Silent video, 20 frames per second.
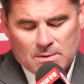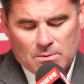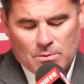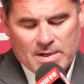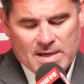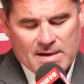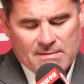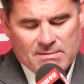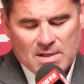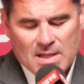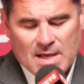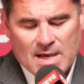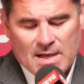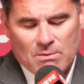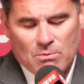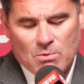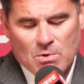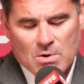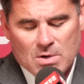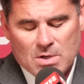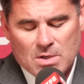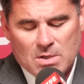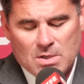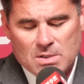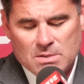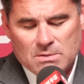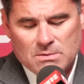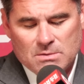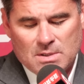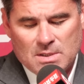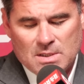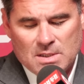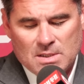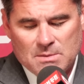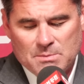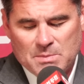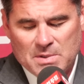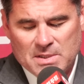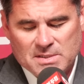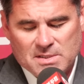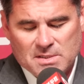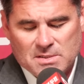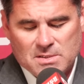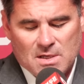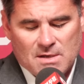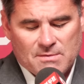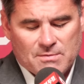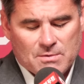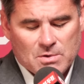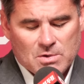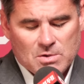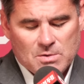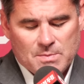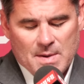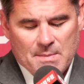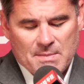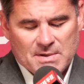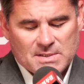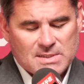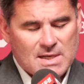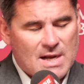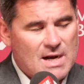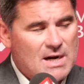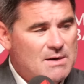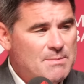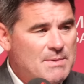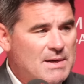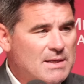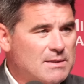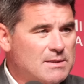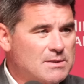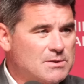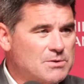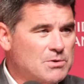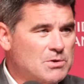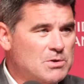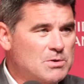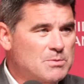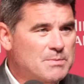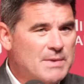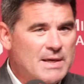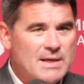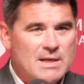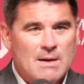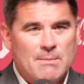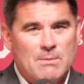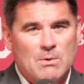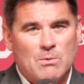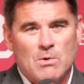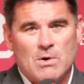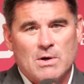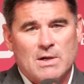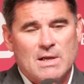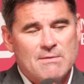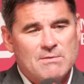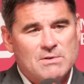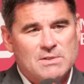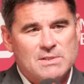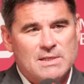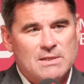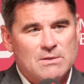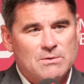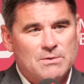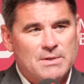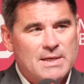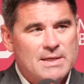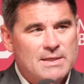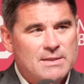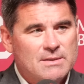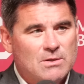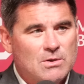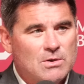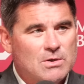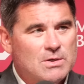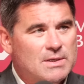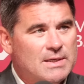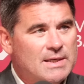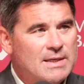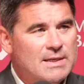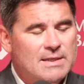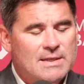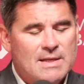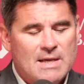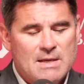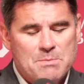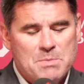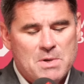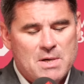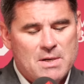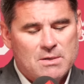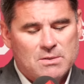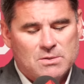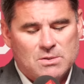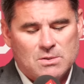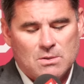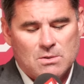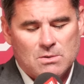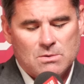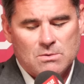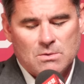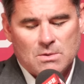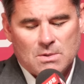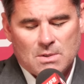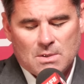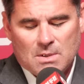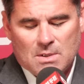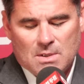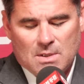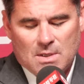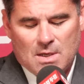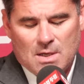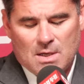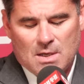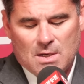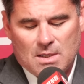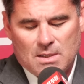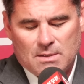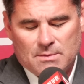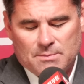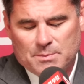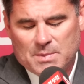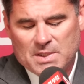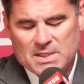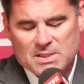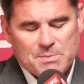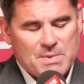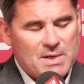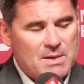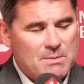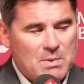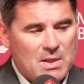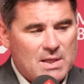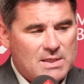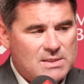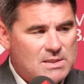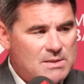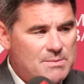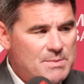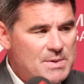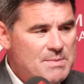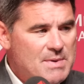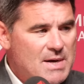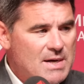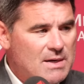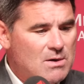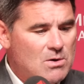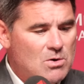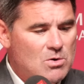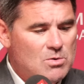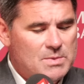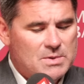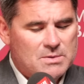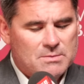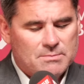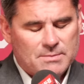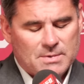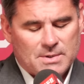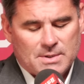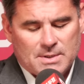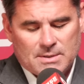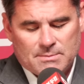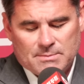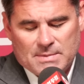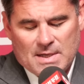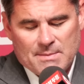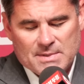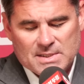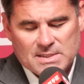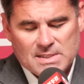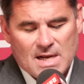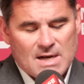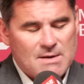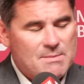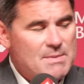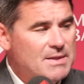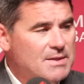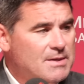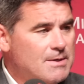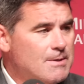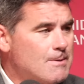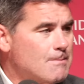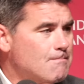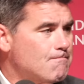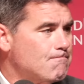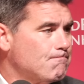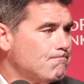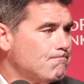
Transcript: We have a lot of work on, but it's a tough group. I'm excited about this group. They come to work every single day looking to get a day better. So, but it's been a blessing to be back home, and I'm excited about the year.